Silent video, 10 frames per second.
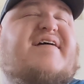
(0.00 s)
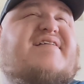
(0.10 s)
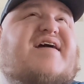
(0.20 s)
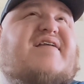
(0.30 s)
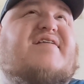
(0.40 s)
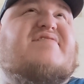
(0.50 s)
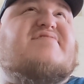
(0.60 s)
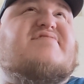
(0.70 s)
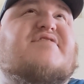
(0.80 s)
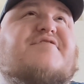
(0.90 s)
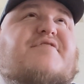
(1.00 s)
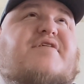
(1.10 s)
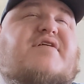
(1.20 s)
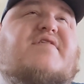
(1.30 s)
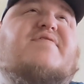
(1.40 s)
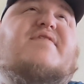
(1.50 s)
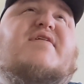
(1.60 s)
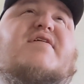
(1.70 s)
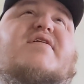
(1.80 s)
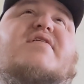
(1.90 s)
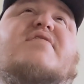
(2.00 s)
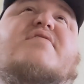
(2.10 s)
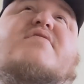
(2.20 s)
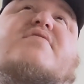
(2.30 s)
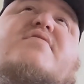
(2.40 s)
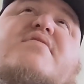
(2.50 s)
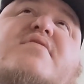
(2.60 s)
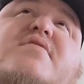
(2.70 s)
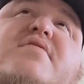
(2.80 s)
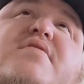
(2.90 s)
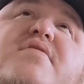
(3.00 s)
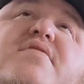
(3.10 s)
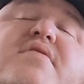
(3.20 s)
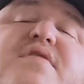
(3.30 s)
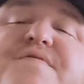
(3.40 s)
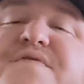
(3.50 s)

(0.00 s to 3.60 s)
And not necessarily in the, you